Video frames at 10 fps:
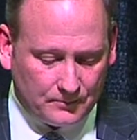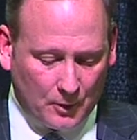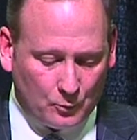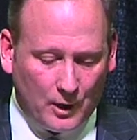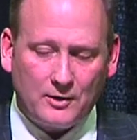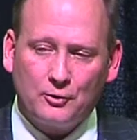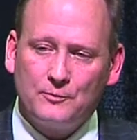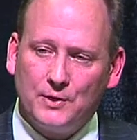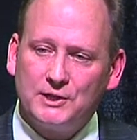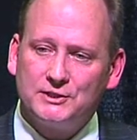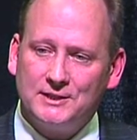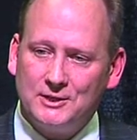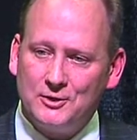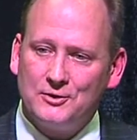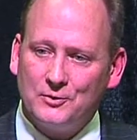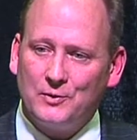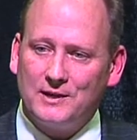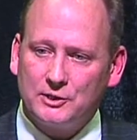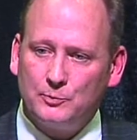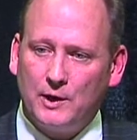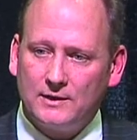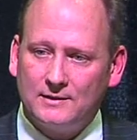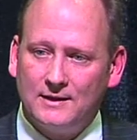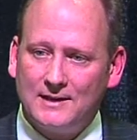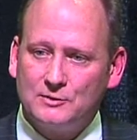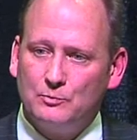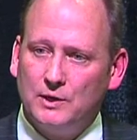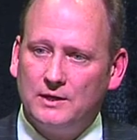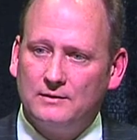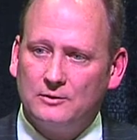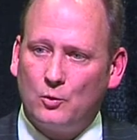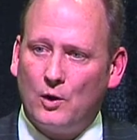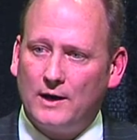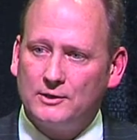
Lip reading: record-busting year that we expected hasn't been quite